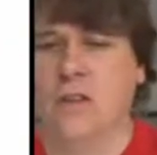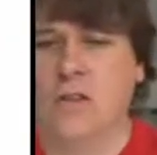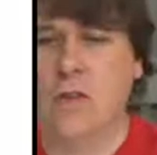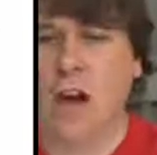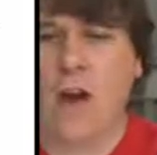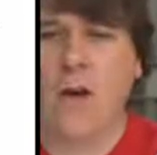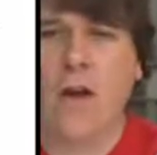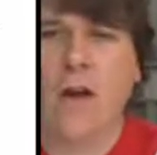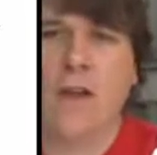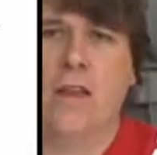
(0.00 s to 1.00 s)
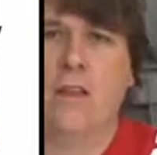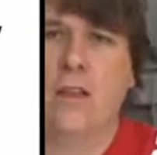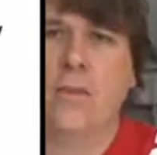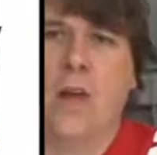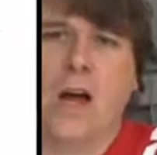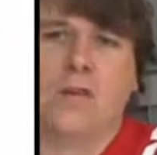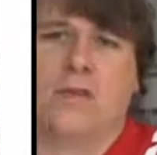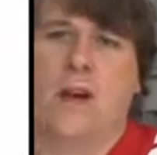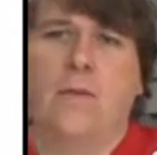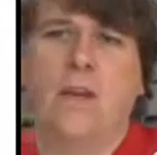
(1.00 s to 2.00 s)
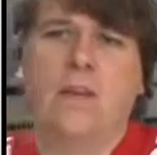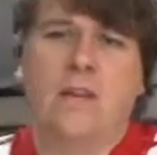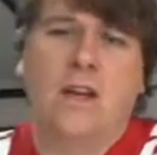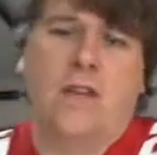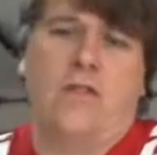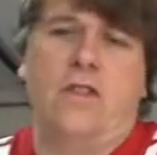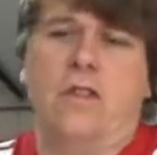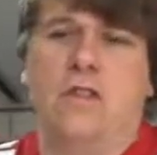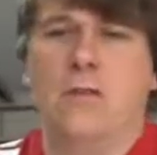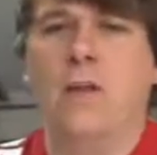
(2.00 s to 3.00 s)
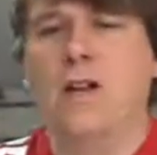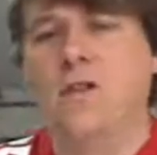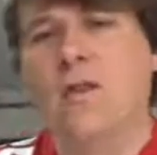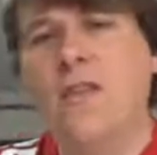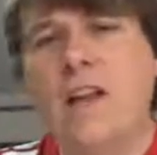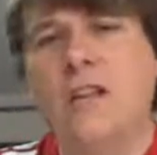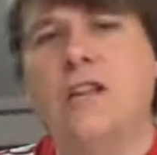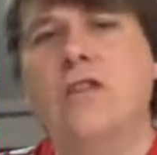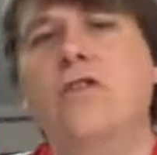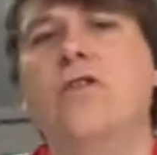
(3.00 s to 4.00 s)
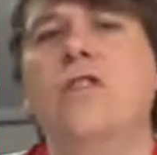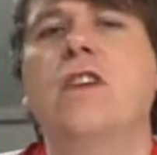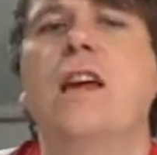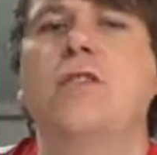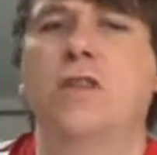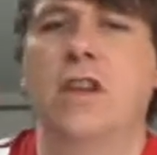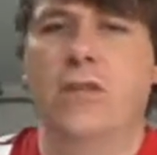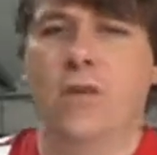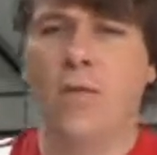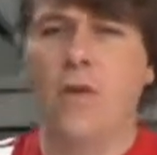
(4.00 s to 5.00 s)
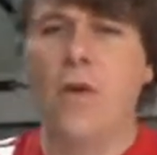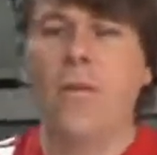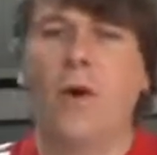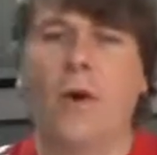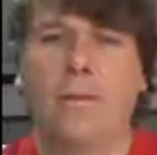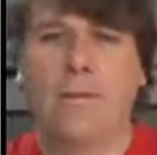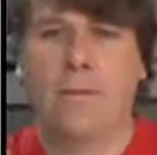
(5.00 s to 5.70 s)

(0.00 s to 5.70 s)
too low, then the suppliers will come in and start increasing supply. So eventually you should get to an equilibrium point.